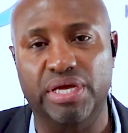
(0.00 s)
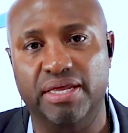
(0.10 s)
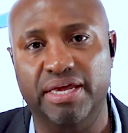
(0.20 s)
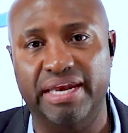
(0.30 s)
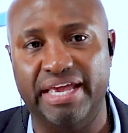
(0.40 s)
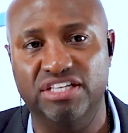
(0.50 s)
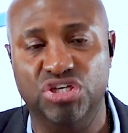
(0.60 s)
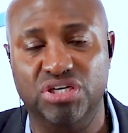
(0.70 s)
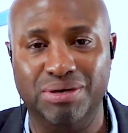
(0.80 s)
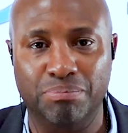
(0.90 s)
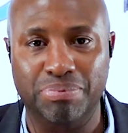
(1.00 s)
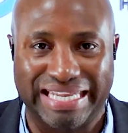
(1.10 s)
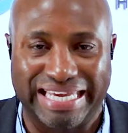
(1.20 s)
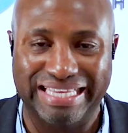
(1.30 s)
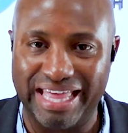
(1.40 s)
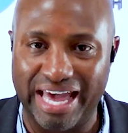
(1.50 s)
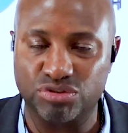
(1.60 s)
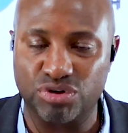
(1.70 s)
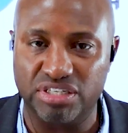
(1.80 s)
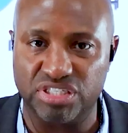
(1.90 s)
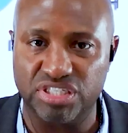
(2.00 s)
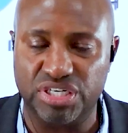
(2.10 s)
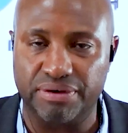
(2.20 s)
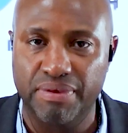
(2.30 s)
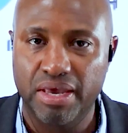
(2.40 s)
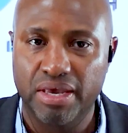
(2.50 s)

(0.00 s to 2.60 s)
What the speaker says: Clinton in to complete that transition.